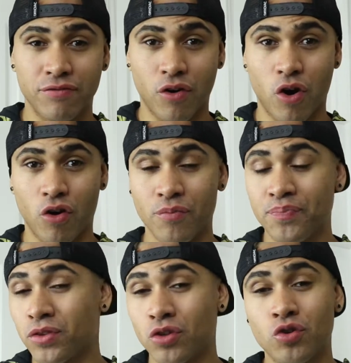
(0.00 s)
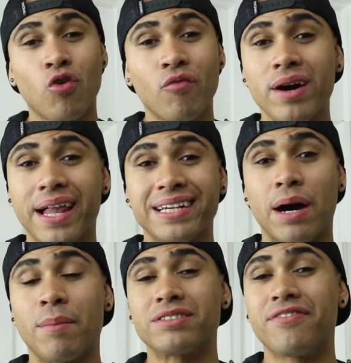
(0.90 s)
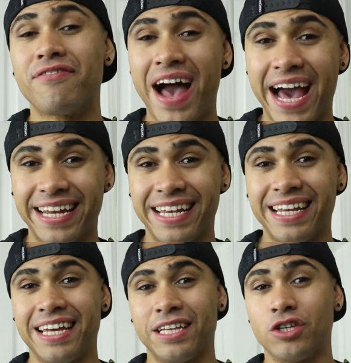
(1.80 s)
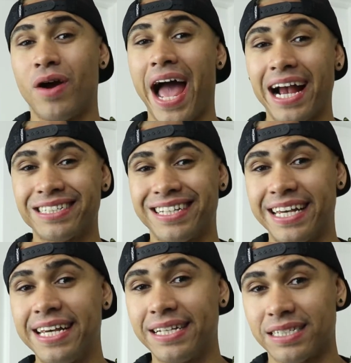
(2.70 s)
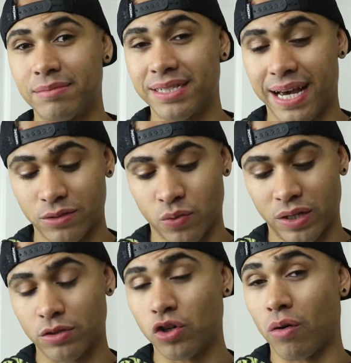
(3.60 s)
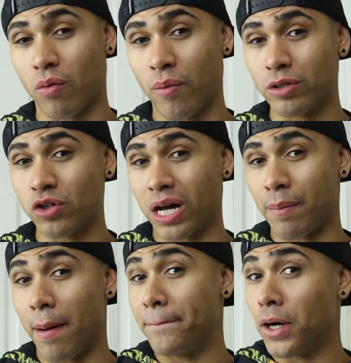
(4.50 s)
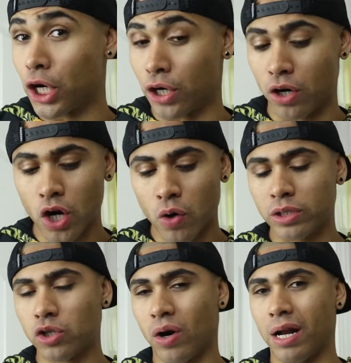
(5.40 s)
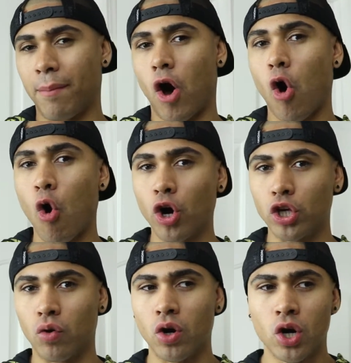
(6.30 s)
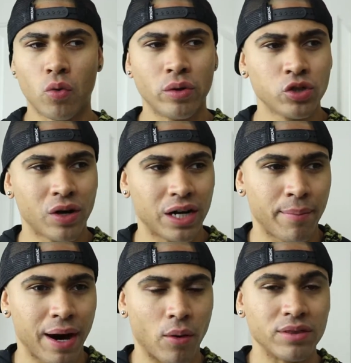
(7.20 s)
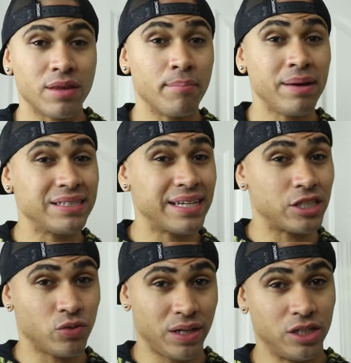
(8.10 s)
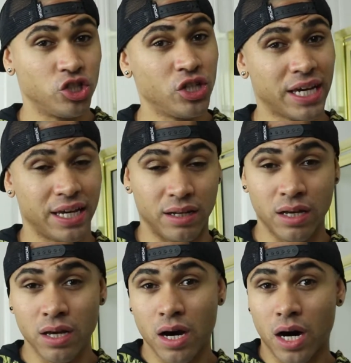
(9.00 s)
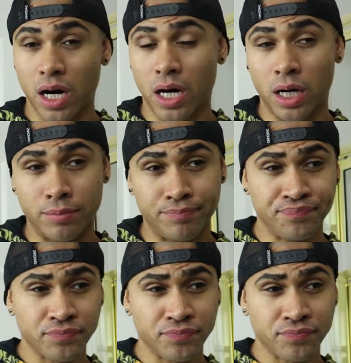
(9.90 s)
involved. You don't realize how much fat you're actually eating sometimes when we're talking about butter, we're talking about oil, we're talking about the meats that you eat, chicken, the